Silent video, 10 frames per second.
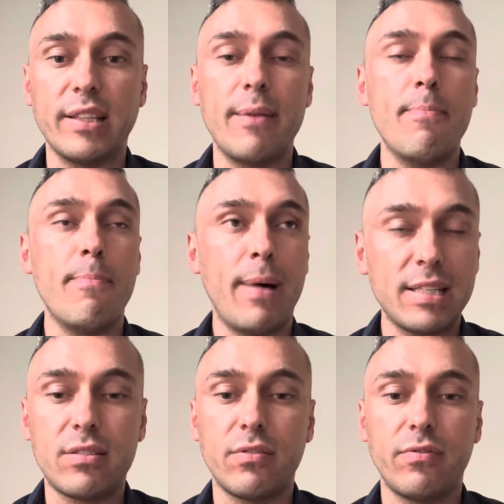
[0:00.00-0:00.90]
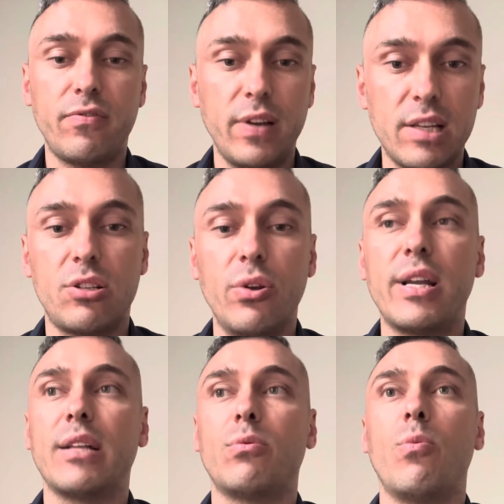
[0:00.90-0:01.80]
They must first look
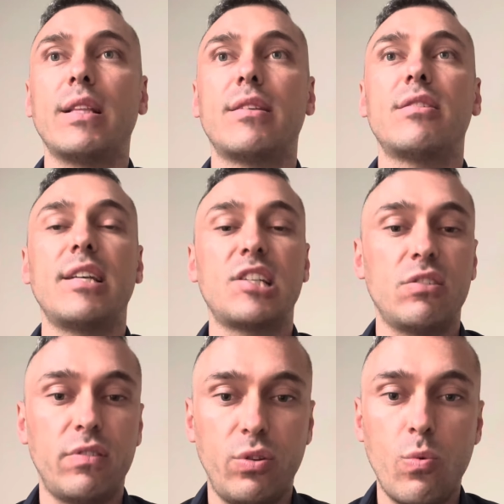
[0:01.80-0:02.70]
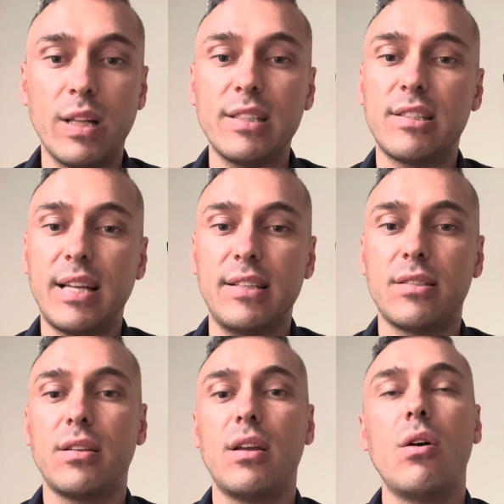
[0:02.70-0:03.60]
at what Section 51 states.